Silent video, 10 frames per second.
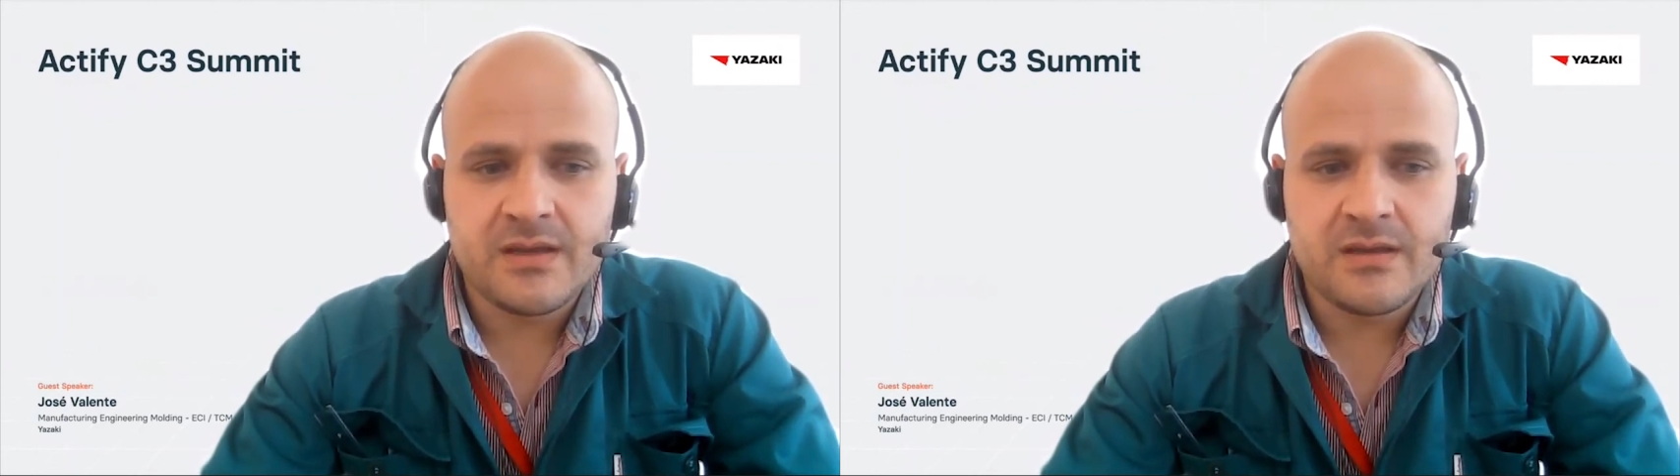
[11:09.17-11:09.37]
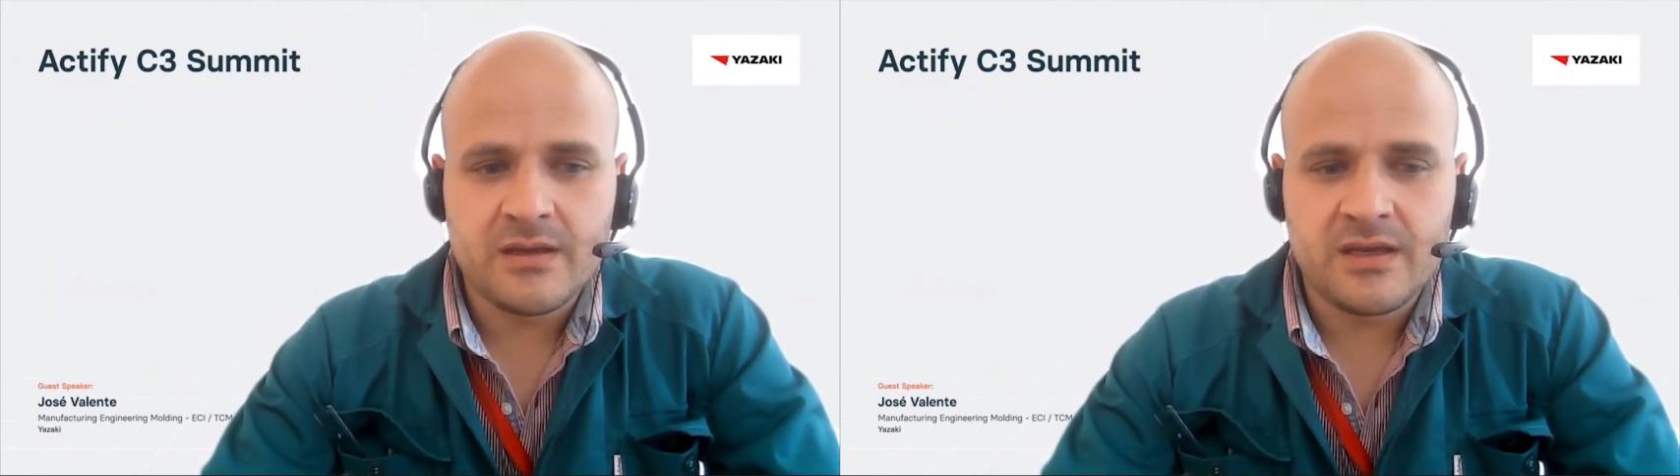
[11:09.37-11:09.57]

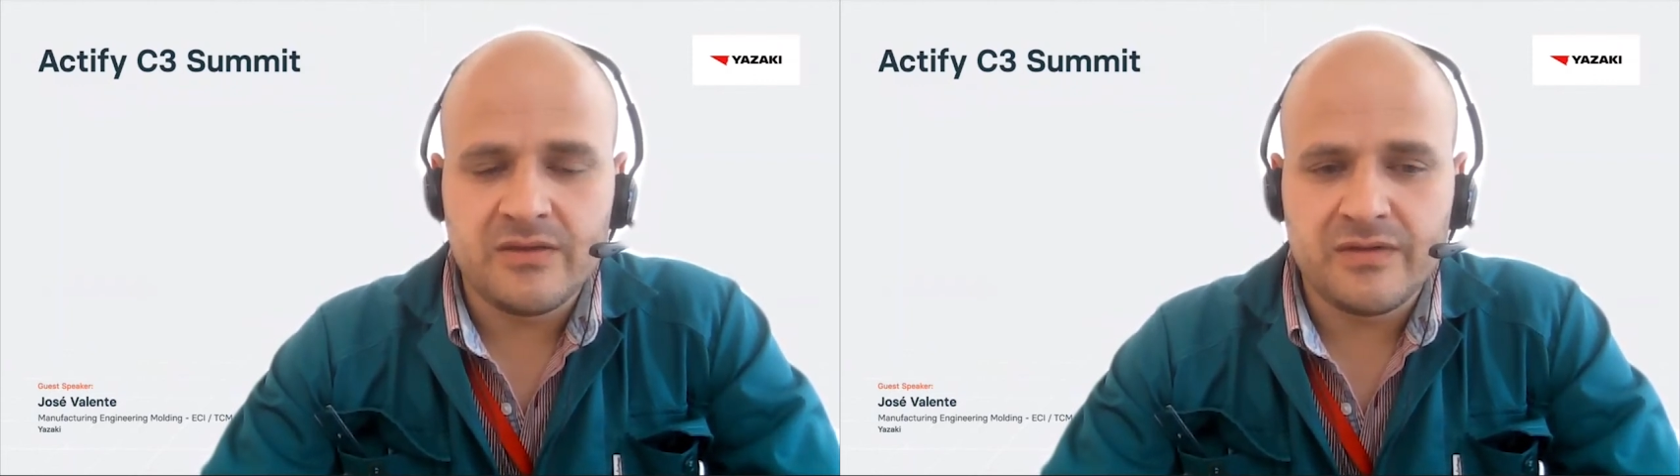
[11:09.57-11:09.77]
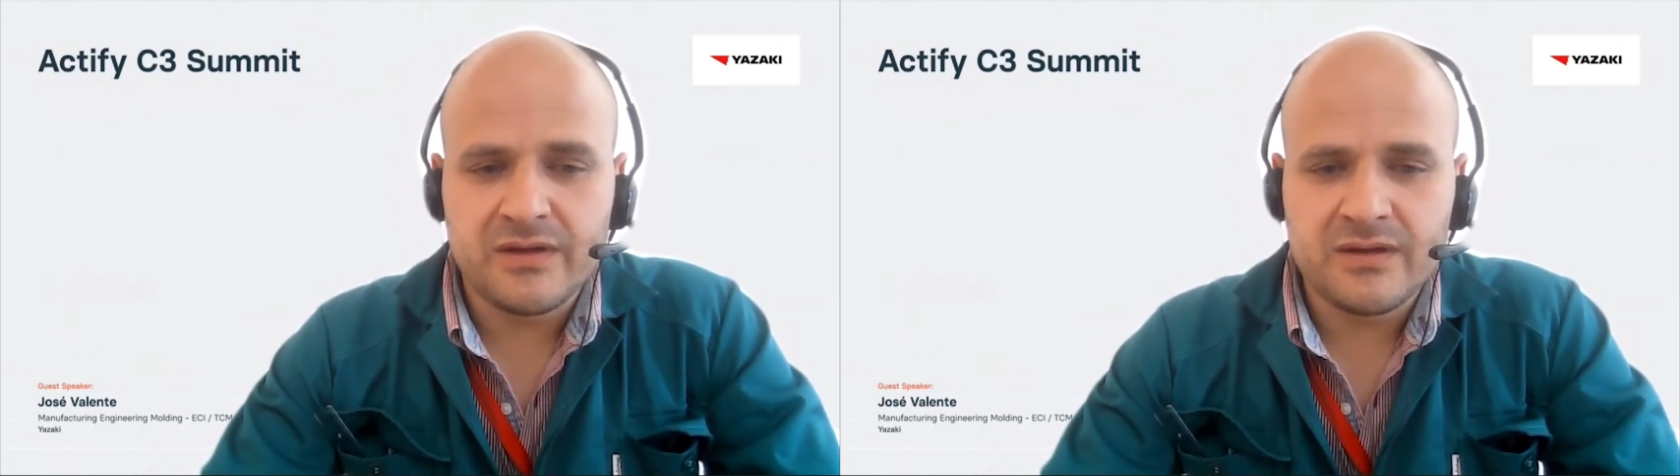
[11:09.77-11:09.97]

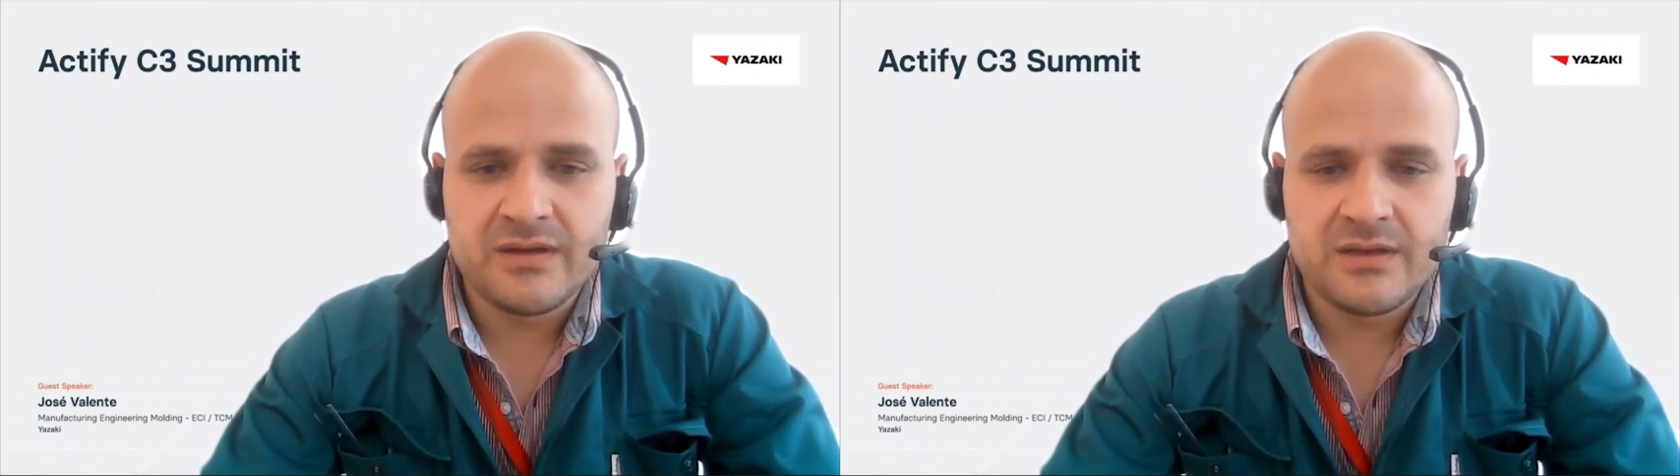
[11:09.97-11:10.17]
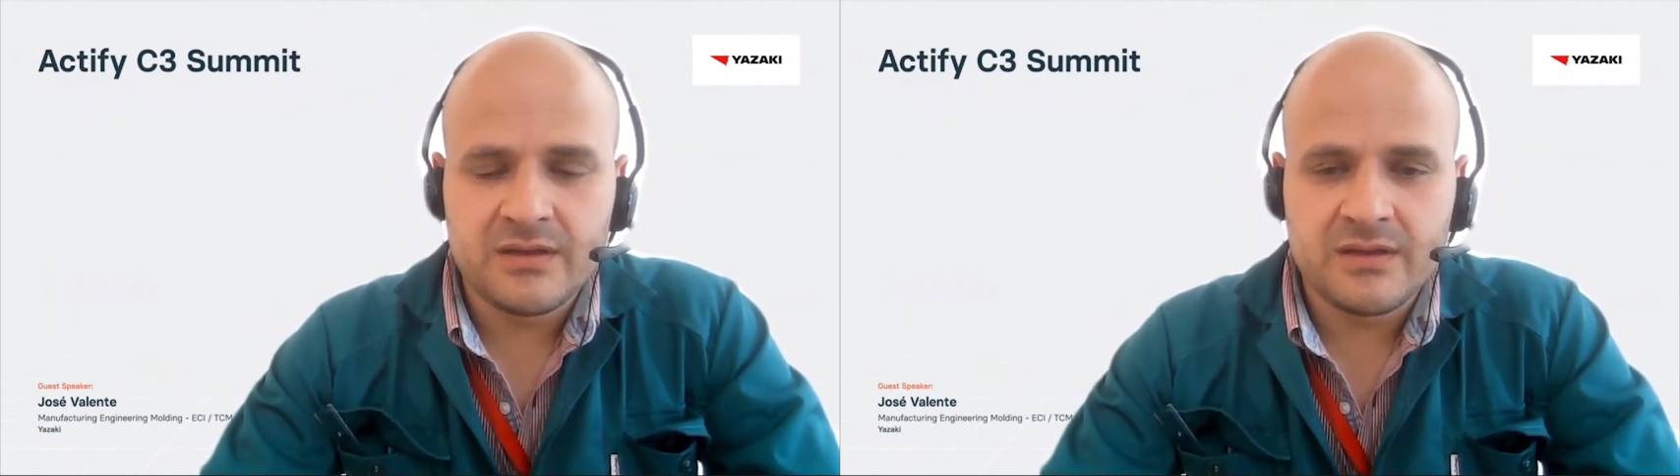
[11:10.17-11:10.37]
Given
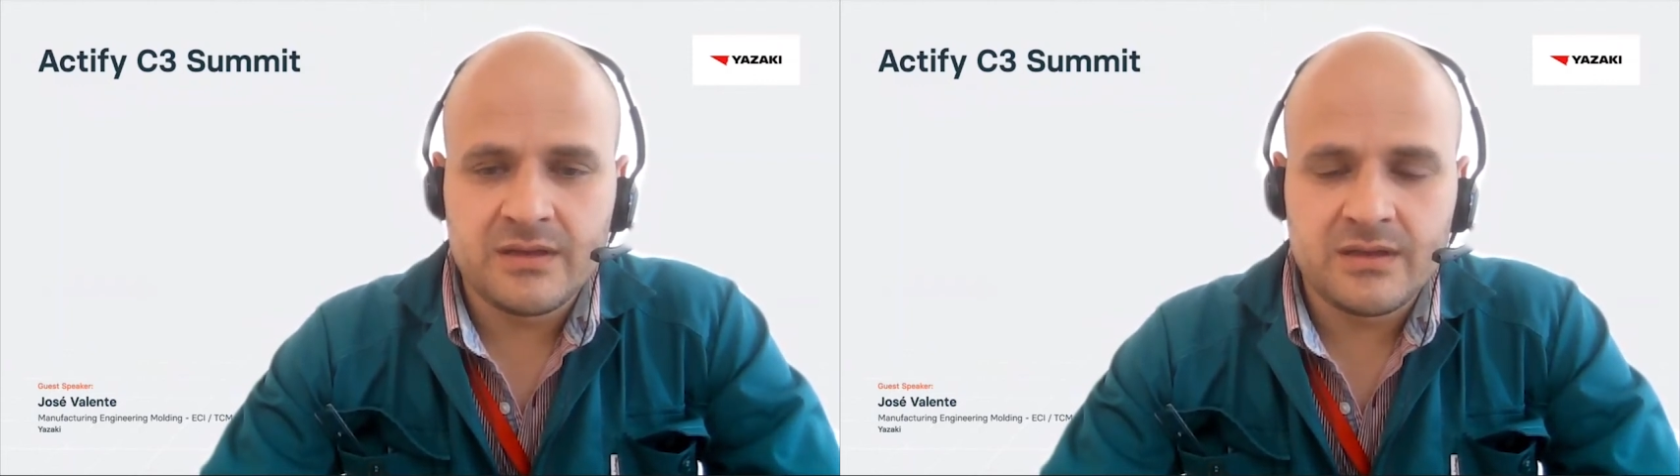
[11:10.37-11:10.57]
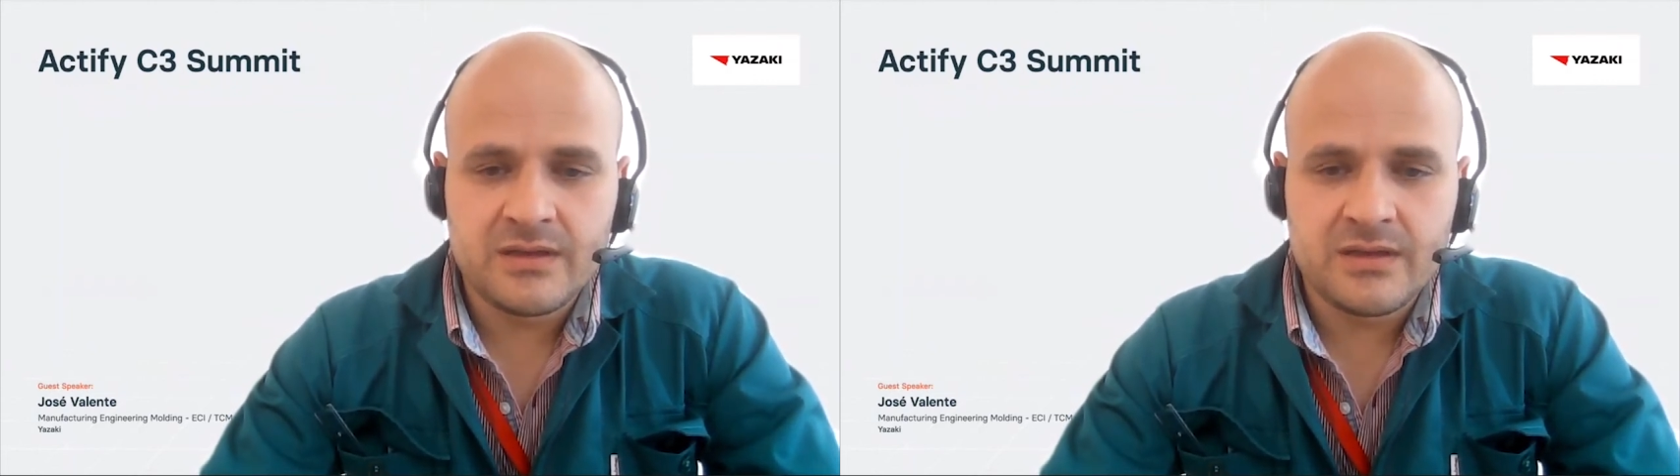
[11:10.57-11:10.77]

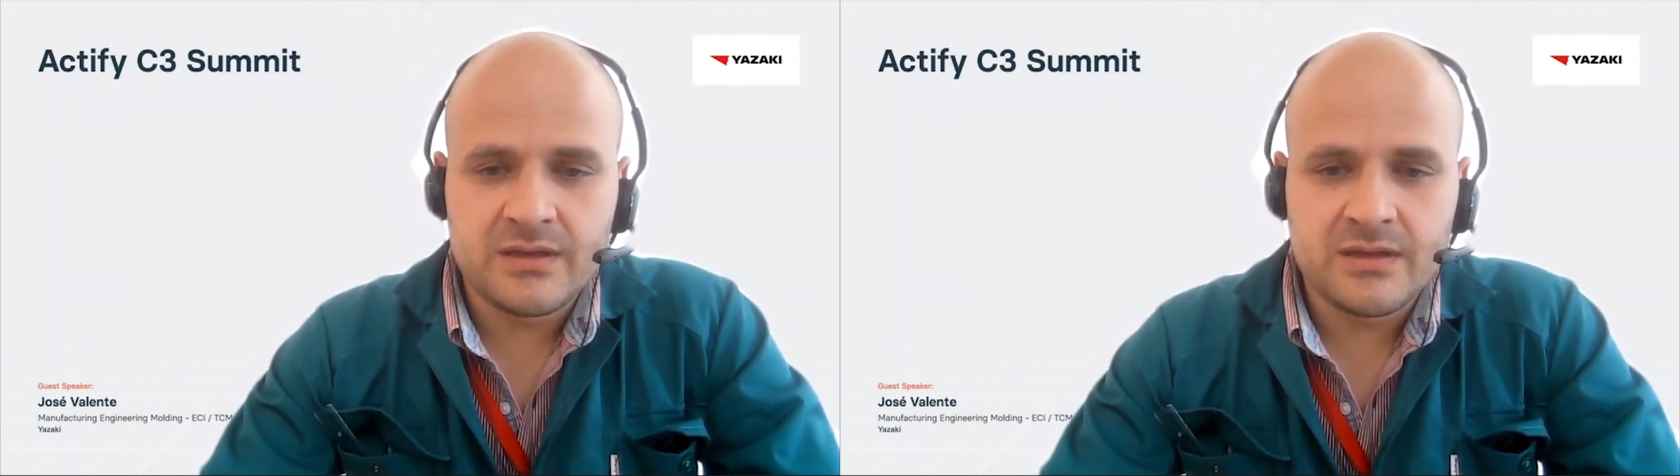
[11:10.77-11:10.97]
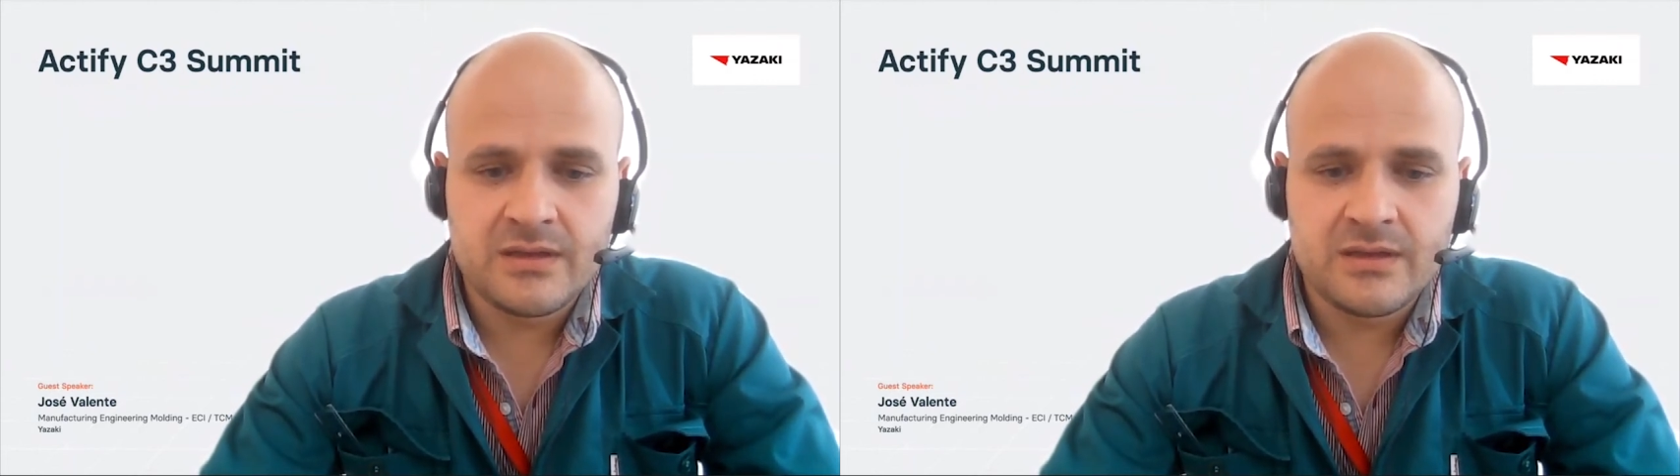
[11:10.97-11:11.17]

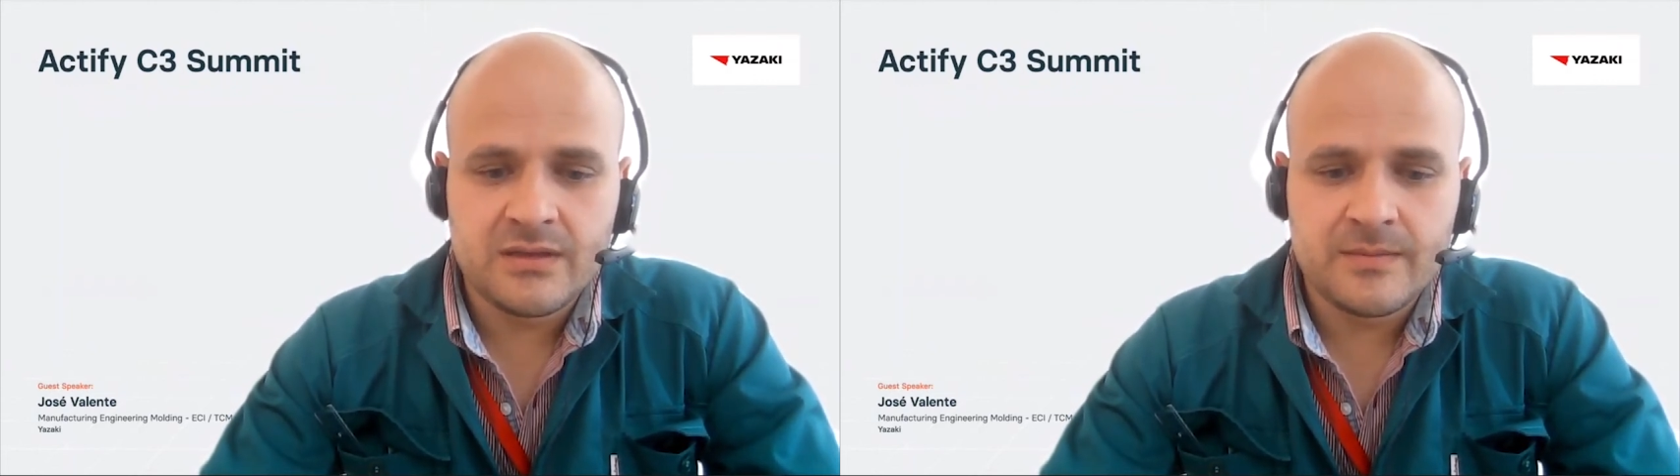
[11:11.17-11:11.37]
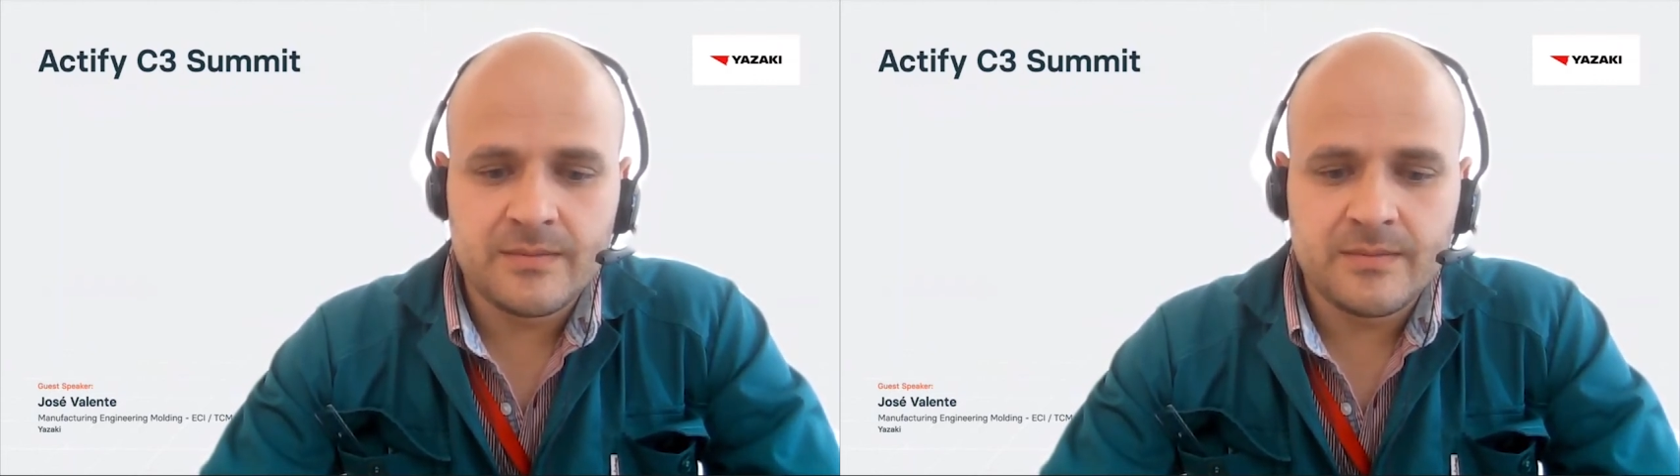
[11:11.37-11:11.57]
the